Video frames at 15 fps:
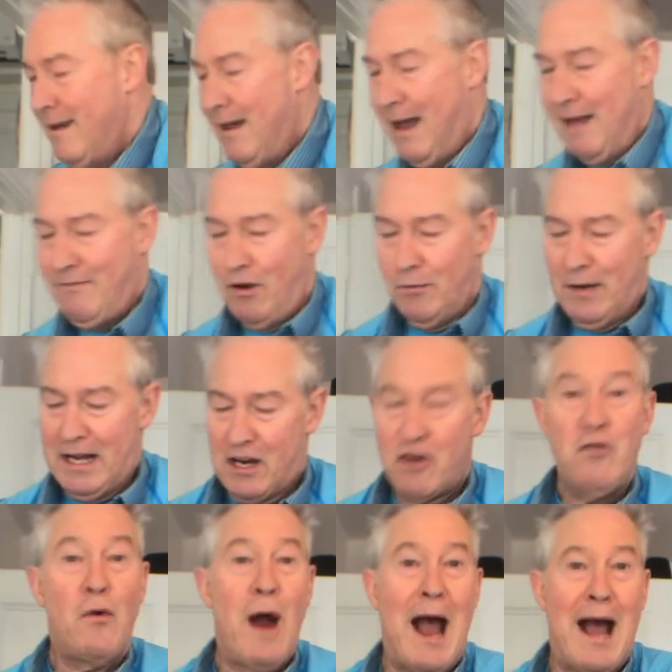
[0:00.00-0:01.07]
I've already
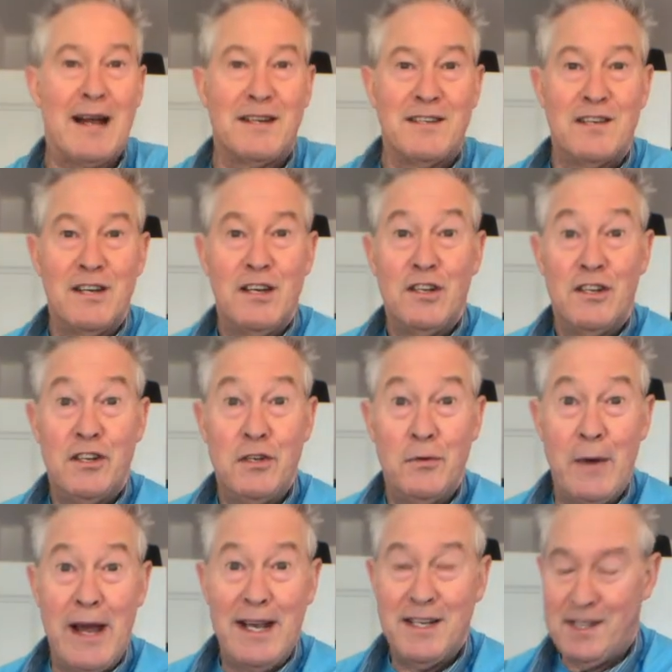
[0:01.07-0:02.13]
cracked
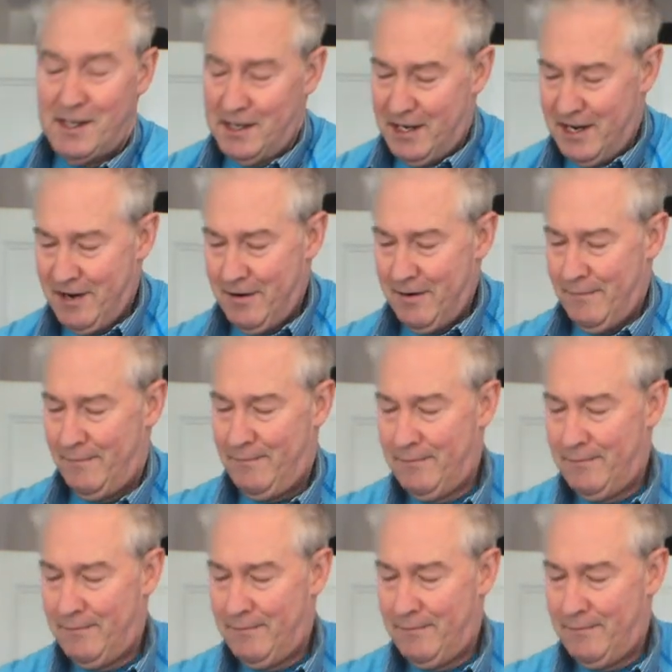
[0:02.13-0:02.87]
2 eggs in here.